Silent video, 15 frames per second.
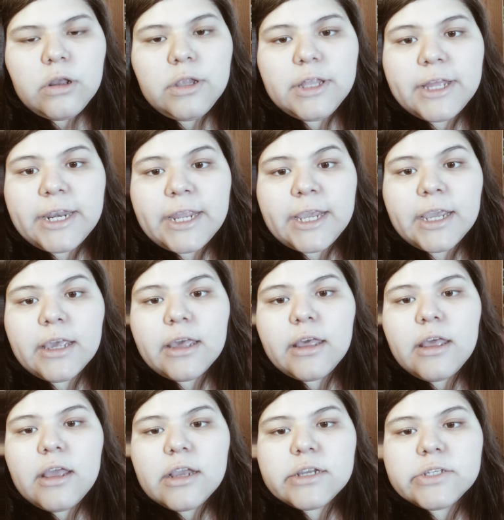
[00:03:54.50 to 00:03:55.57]
clinic
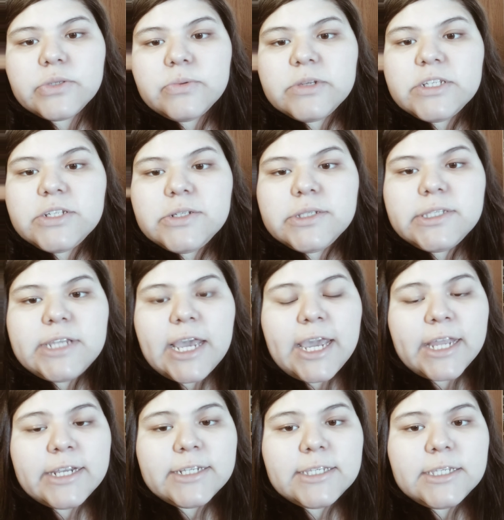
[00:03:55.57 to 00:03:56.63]
because we used
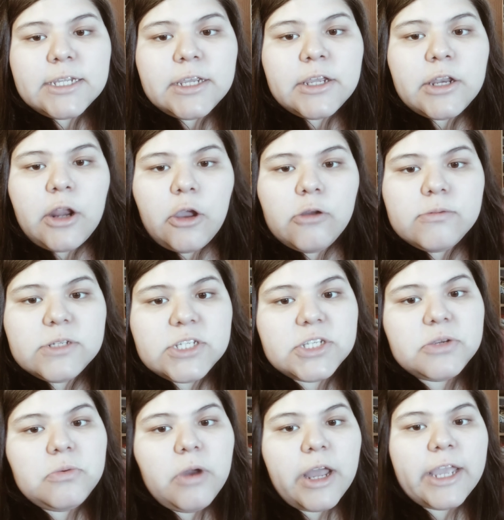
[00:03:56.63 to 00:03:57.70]
Aniston
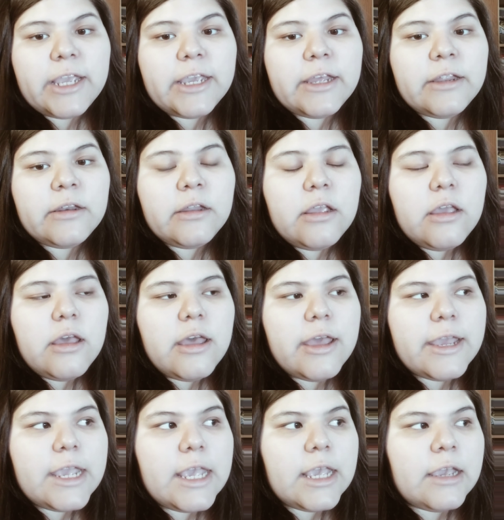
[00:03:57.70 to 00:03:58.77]
OBGYN
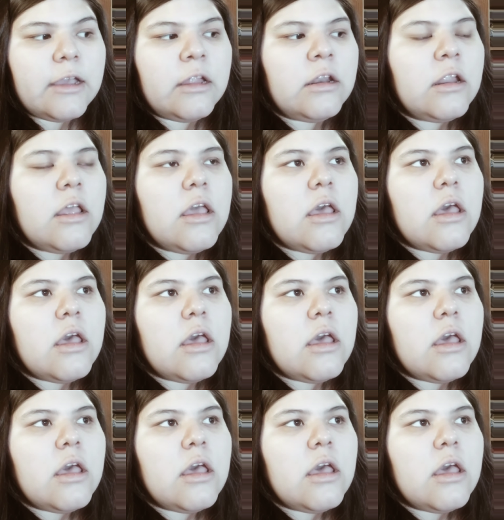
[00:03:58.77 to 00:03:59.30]
again.